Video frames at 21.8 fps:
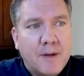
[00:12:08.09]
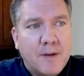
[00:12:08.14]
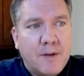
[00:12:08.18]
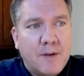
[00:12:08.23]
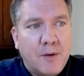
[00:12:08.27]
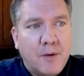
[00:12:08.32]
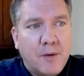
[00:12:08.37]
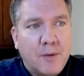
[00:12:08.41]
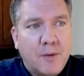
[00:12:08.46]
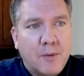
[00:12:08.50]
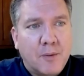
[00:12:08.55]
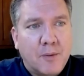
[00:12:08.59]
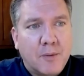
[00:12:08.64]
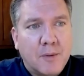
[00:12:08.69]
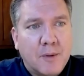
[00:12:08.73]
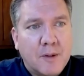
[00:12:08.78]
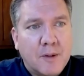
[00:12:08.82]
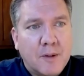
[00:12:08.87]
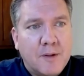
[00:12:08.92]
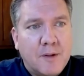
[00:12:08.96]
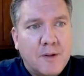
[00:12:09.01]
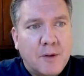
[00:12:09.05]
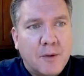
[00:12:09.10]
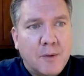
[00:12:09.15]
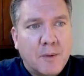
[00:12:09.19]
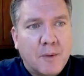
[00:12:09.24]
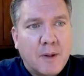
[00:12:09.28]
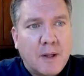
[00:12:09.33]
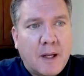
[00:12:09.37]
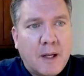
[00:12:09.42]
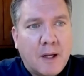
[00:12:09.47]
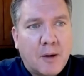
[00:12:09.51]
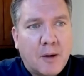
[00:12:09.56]
to to
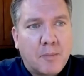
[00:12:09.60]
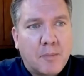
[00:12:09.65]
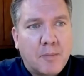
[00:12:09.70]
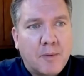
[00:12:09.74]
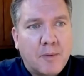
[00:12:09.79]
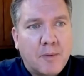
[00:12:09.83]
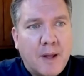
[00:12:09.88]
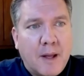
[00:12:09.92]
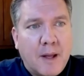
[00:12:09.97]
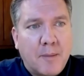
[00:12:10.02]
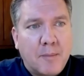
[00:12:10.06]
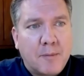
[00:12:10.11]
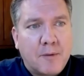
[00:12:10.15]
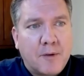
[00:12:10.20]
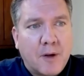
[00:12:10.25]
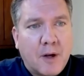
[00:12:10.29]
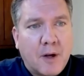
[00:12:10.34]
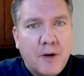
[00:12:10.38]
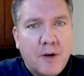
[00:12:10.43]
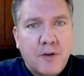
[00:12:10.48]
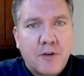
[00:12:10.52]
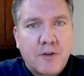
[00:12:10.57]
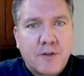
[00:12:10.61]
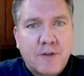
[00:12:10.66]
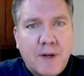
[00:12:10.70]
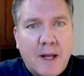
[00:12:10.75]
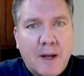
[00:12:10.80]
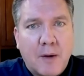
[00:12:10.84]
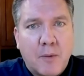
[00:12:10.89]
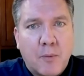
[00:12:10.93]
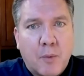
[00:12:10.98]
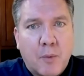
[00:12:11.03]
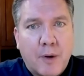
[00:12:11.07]
help them to
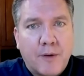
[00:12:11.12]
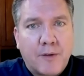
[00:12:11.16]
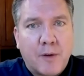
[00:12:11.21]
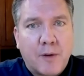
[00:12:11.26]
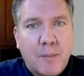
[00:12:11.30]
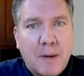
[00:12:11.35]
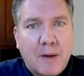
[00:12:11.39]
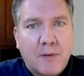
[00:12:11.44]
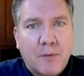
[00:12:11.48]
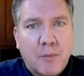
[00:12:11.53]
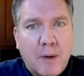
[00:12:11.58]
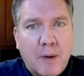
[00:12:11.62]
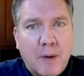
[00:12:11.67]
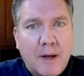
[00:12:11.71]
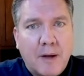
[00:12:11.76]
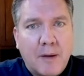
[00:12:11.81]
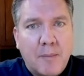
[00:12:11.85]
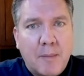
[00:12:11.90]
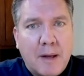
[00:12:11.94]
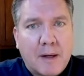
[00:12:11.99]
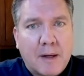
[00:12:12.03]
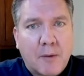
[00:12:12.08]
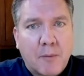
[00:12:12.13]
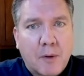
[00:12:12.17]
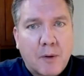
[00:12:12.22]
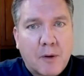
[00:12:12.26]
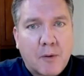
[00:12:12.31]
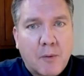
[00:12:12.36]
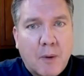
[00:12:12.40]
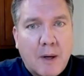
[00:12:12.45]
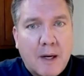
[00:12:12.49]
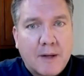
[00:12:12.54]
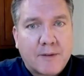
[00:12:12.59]
understand what is the best way to make a
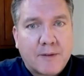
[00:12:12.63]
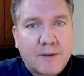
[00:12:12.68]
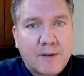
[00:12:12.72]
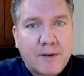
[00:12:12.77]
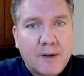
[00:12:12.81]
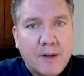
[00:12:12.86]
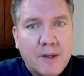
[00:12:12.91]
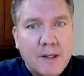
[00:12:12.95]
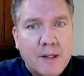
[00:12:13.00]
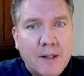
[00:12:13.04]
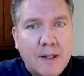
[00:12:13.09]
request